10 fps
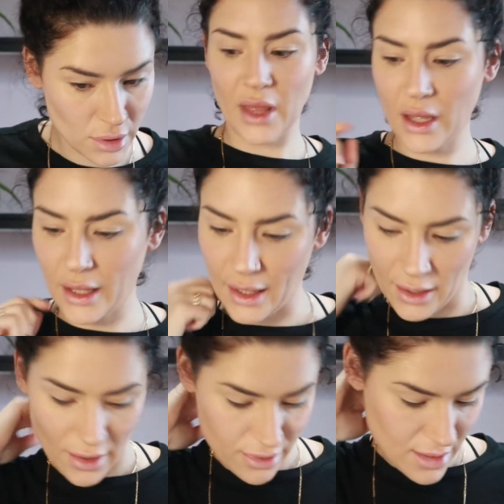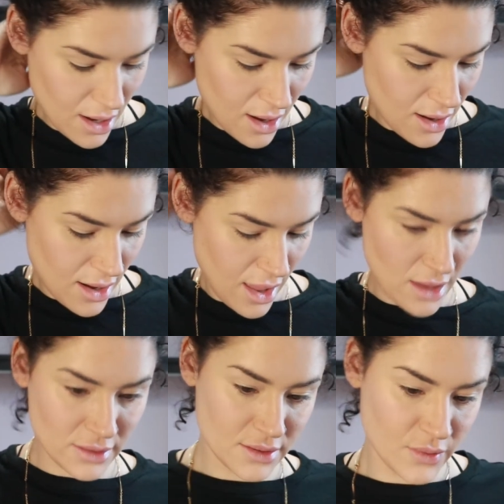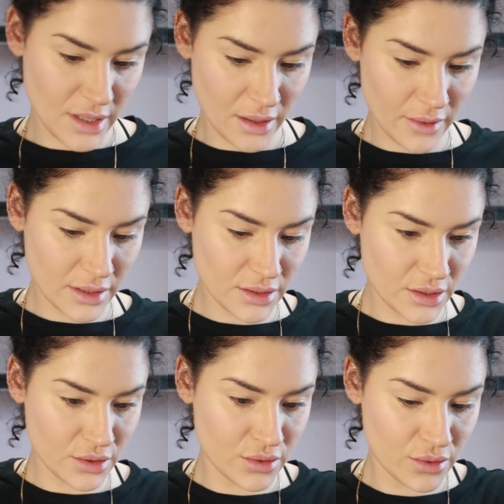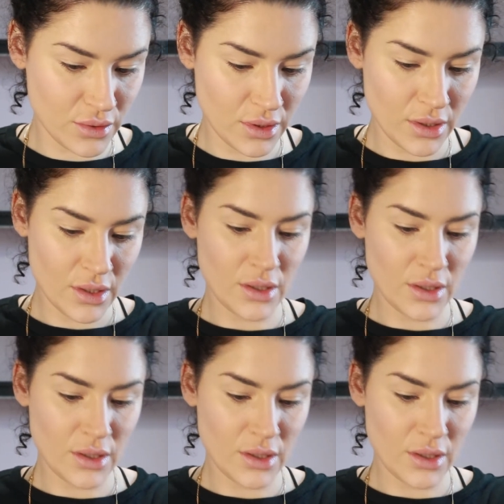Okay, and then next we're going to